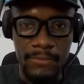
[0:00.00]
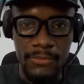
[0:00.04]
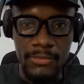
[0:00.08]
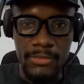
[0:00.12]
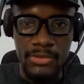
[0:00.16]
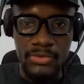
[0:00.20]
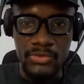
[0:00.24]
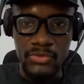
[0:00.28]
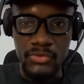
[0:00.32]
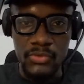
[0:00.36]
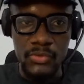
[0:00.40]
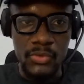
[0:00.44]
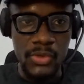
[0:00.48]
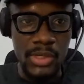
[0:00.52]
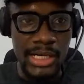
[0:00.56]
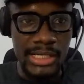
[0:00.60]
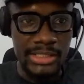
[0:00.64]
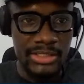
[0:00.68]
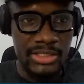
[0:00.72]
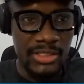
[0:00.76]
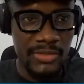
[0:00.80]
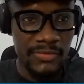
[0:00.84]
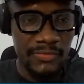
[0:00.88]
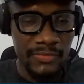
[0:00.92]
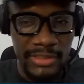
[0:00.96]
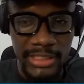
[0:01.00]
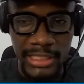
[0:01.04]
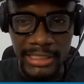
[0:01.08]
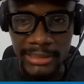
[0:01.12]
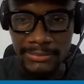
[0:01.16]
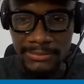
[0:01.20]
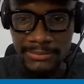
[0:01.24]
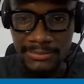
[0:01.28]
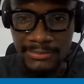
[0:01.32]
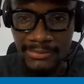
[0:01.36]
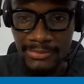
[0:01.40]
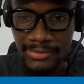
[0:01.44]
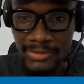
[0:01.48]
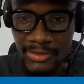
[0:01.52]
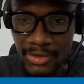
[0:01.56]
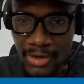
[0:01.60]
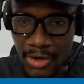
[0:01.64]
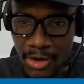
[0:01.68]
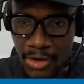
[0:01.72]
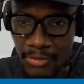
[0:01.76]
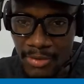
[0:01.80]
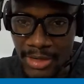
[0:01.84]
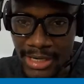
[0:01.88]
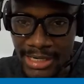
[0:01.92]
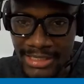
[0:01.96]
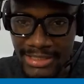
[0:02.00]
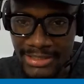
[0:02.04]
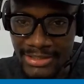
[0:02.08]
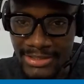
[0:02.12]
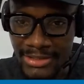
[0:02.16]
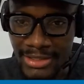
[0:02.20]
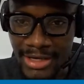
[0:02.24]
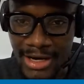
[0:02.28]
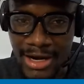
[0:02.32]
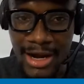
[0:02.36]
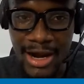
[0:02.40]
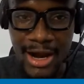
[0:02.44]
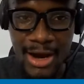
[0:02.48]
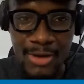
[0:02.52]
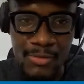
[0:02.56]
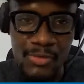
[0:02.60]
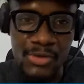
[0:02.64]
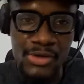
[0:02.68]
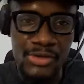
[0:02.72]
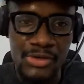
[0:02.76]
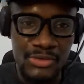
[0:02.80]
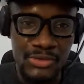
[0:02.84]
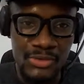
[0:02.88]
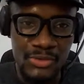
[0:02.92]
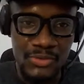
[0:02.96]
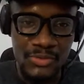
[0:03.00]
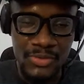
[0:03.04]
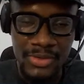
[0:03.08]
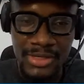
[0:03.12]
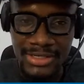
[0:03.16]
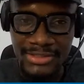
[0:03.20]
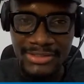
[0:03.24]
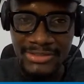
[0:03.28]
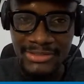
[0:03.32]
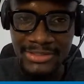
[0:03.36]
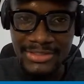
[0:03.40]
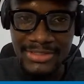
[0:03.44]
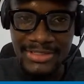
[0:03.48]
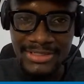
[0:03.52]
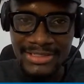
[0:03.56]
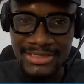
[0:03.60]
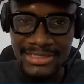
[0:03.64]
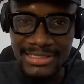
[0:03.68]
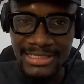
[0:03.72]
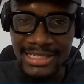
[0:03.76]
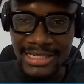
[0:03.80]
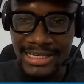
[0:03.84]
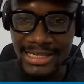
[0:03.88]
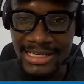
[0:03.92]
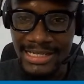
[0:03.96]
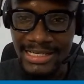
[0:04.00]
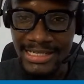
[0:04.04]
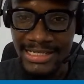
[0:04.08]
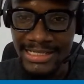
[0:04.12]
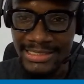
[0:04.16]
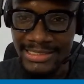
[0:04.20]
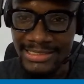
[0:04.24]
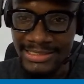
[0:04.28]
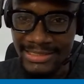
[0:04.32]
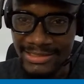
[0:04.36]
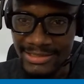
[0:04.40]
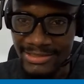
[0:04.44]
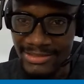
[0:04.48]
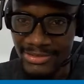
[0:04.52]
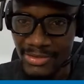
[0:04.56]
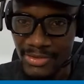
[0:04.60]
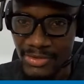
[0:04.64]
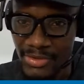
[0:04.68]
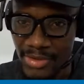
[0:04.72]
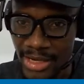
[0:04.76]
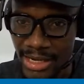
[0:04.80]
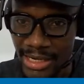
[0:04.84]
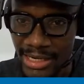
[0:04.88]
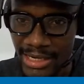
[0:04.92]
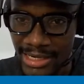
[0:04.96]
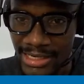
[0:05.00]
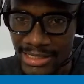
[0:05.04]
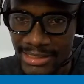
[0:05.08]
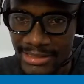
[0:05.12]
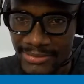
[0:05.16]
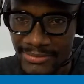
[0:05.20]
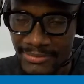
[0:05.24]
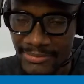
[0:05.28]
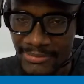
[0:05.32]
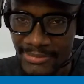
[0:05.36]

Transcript: to achieve that. All right, so I want your questions, and so go ahead